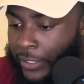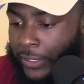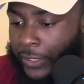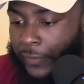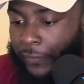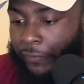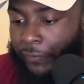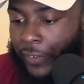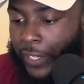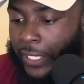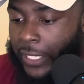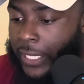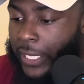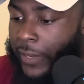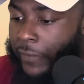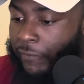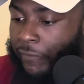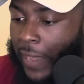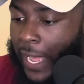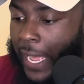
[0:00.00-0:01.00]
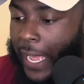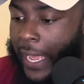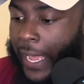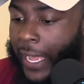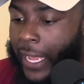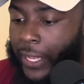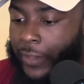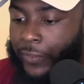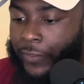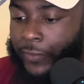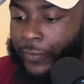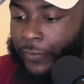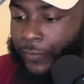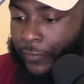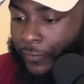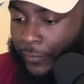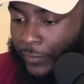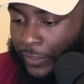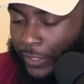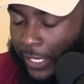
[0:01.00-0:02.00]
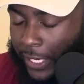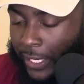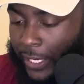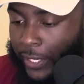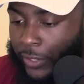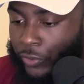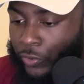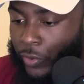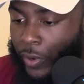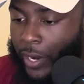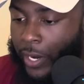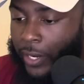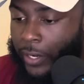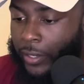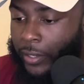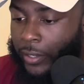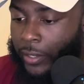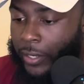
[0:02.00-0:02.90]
to 55 seconds, right?